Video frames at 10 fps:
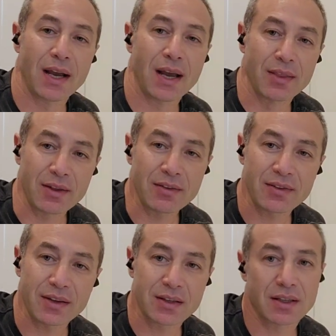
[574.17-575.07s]
Another
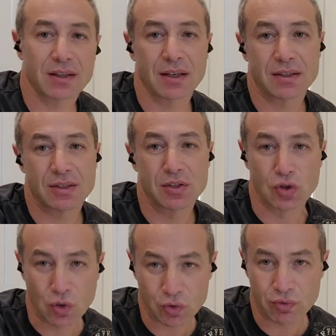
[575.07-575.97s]
thing that it's
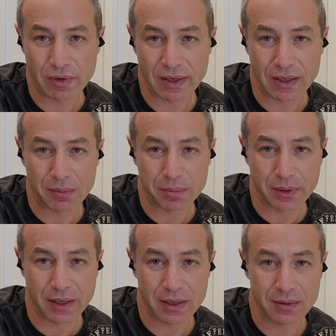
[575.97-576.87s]
not really
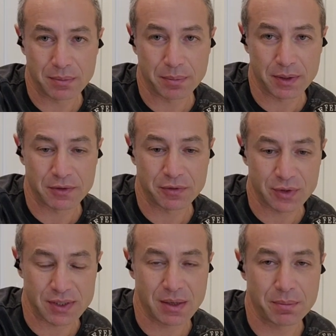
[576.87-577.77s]
complain, but for
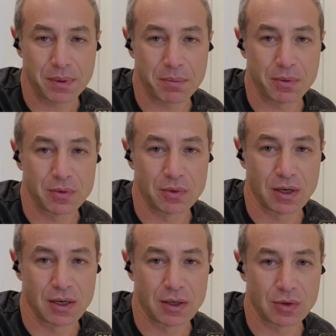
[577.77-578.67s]
some
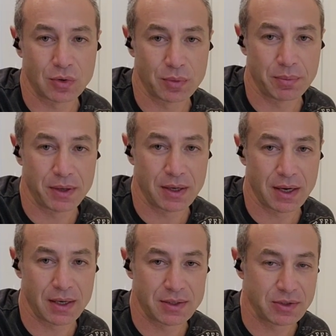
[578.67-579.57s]
people could be
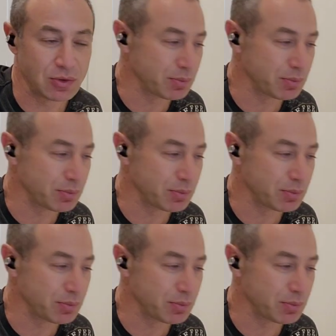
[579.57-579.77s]
a deal